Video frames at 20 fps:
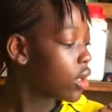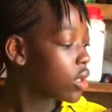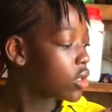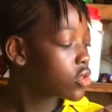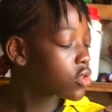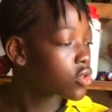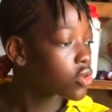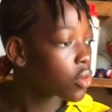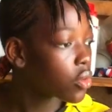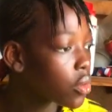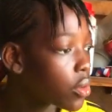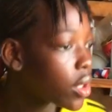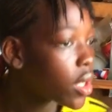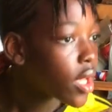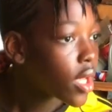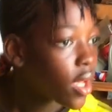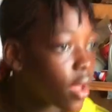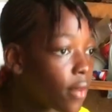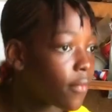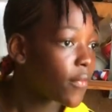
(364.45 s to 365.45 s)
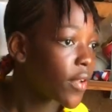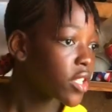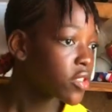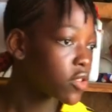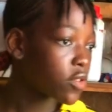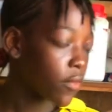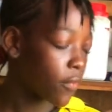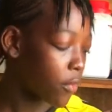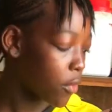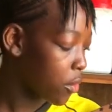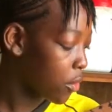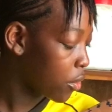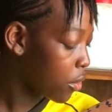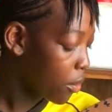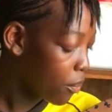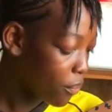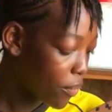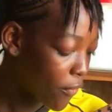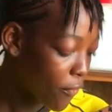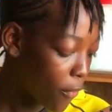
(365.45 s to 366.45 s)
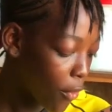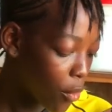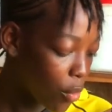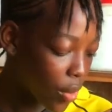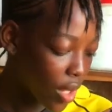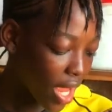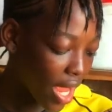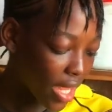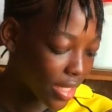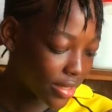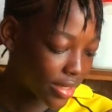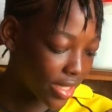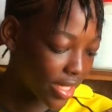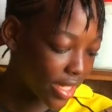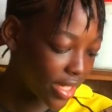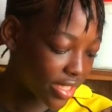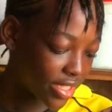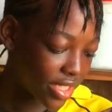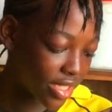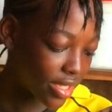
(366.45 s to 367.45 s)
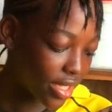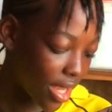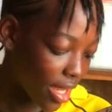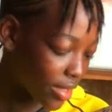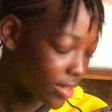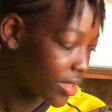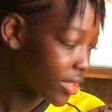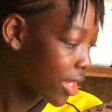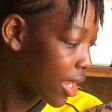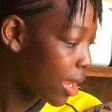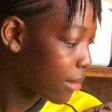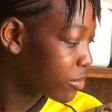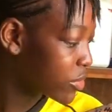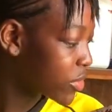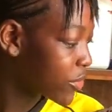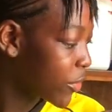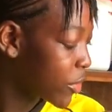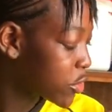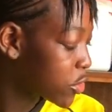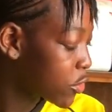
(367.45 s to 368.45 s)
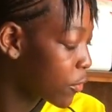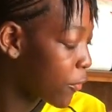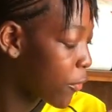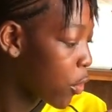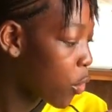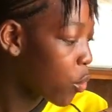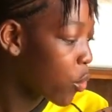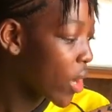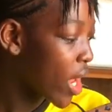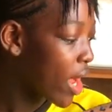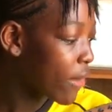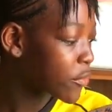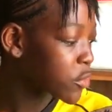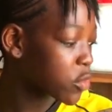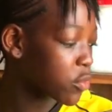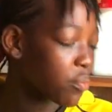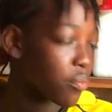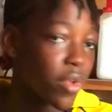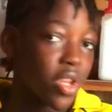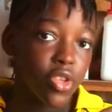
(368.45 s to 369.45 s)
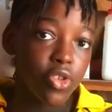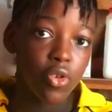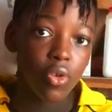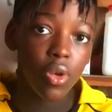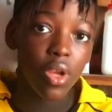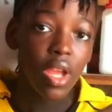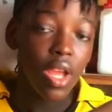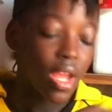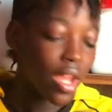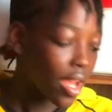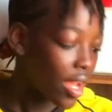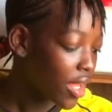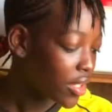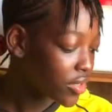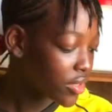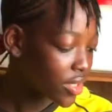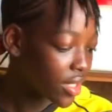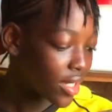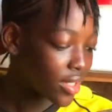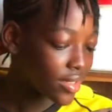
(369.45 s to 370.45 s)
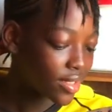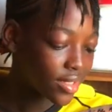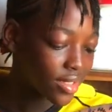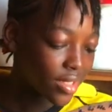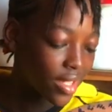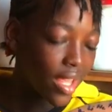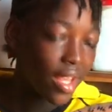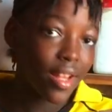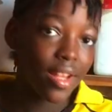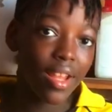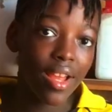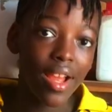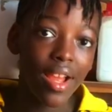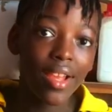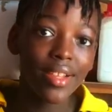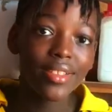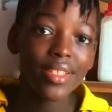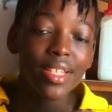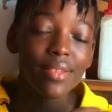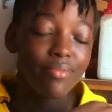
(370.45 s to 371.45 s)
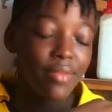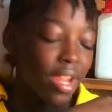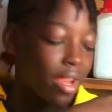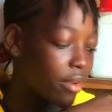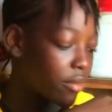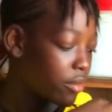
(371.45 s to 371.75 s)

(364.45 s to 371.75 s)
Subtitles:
So, first of all, before we add the engine and the arms, first of all, we have to measure. As you can see earlier, I said my